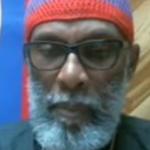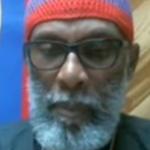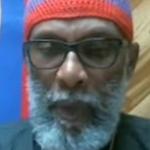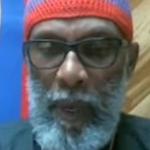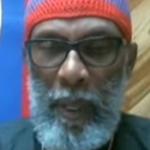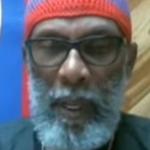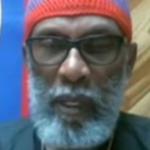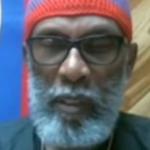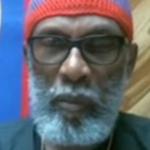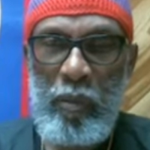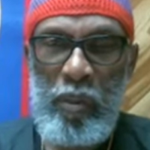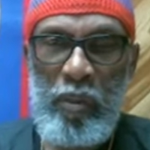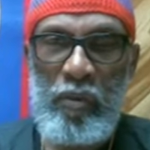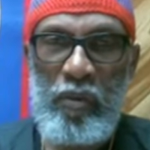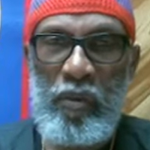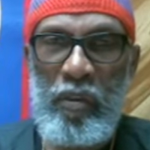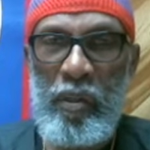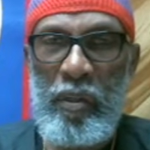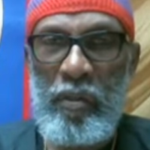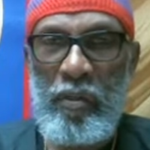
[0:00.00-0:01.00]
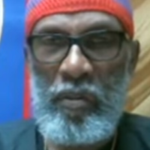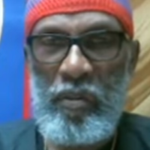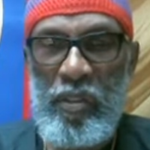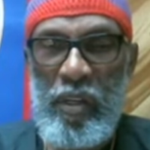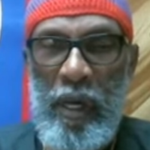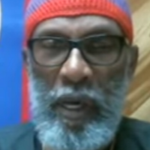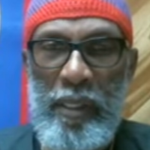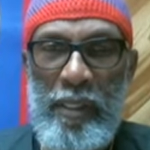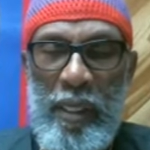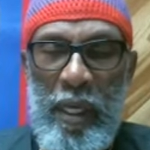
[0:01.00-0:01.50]
and that's what you see in
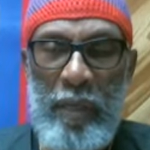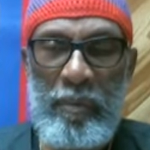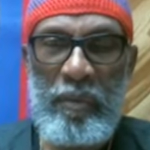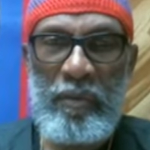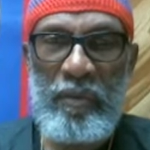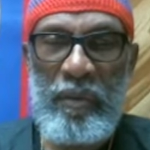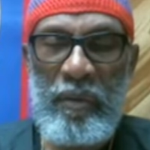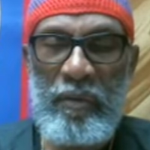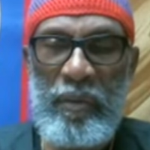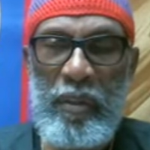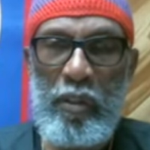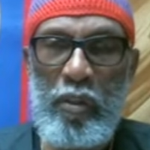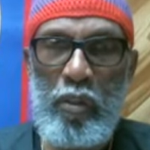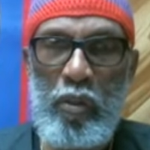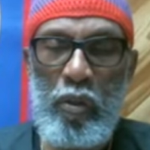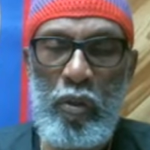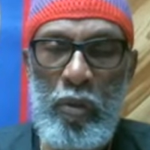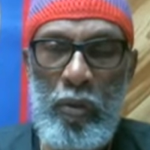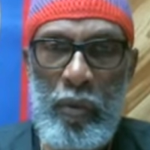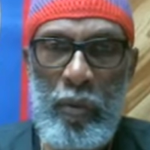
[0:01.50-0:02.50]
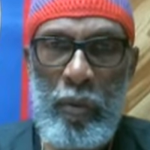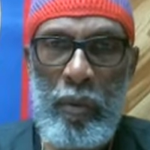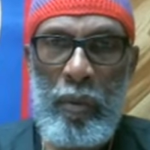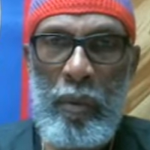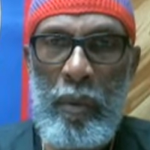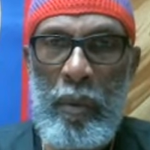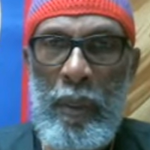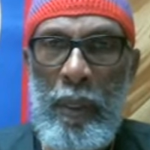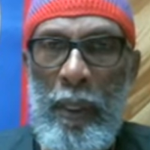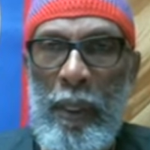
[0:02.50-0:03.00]
Yeshaya chapter 52.
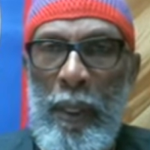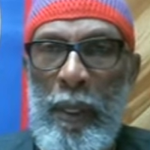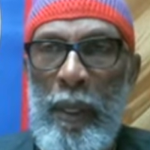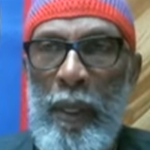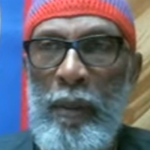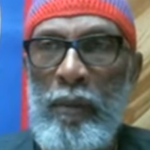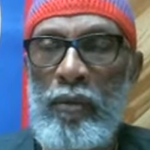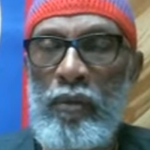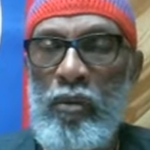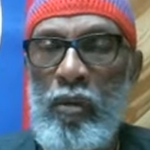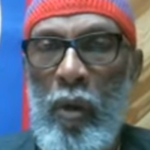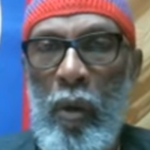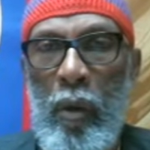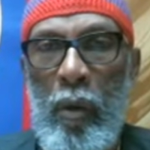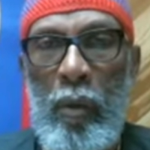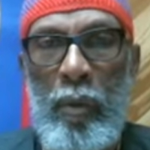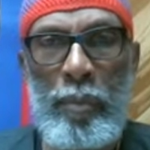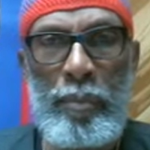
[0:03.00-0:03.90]
So,